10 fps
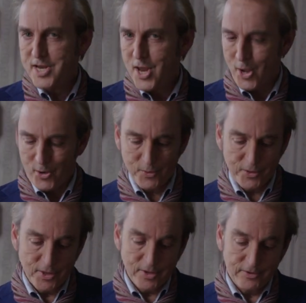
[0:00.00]
know
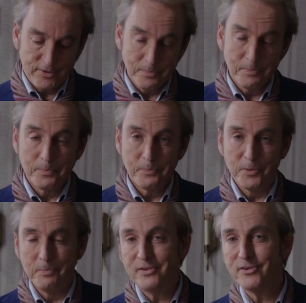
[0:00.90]
that
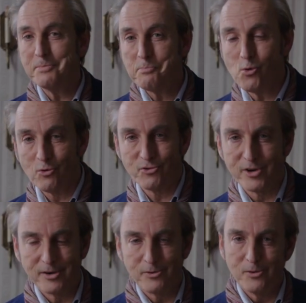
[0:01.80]
the missing
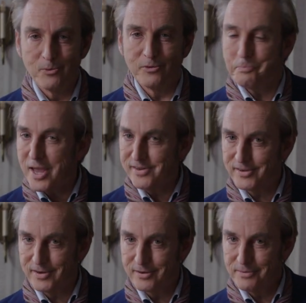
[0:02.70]
portrait was
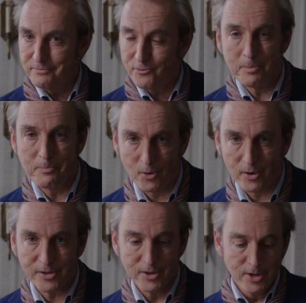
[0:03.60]
painted for a
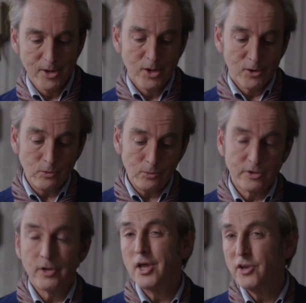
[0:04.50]
book
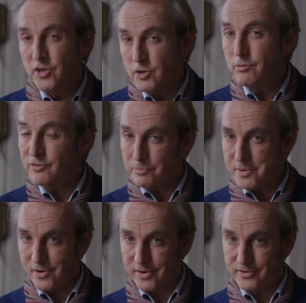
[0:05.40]
called A New
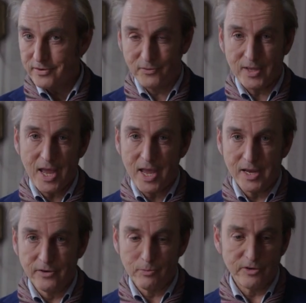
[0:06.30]
Spirit of the
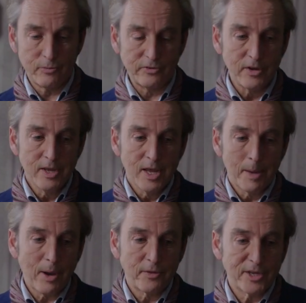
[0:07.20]
Age, which was
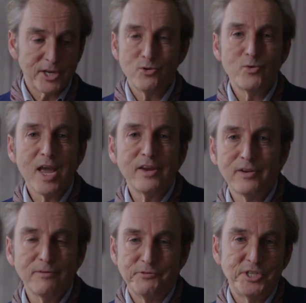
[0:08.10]
about the
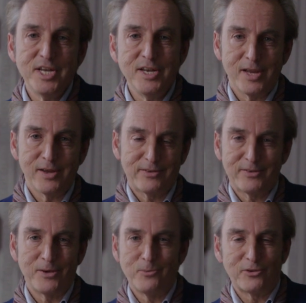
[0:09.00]
creative genius
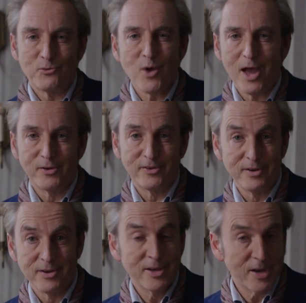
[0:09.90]
that was around
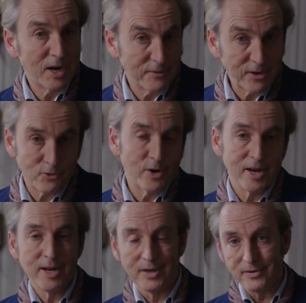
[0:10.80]
in early
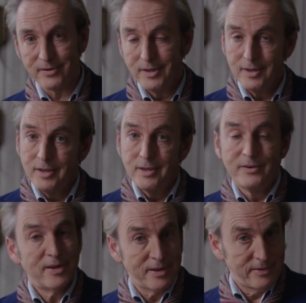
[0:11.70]
Victorian England,
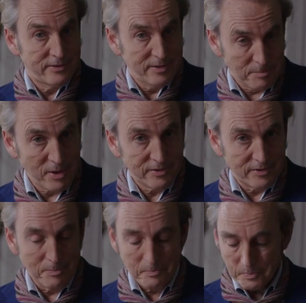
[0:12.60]
Dickens
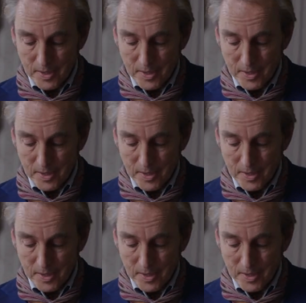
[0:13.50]
amongst them.